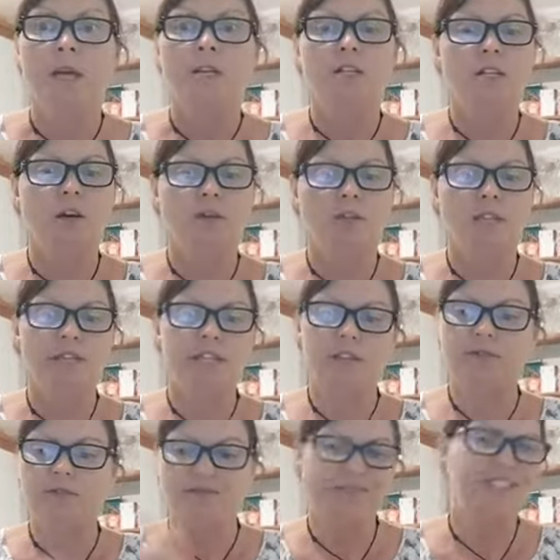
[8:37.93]
So there's
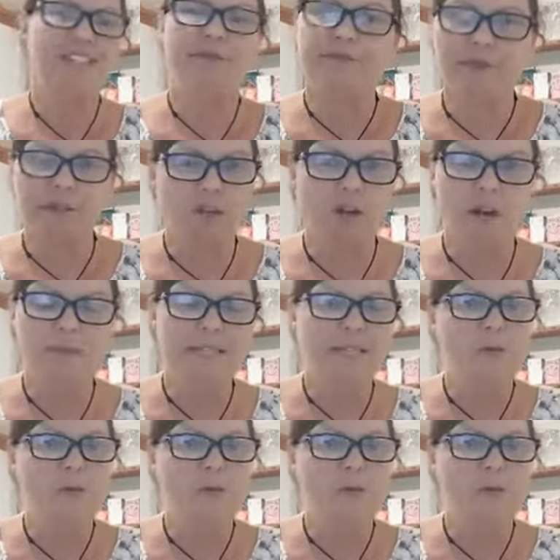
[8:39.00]
three different types.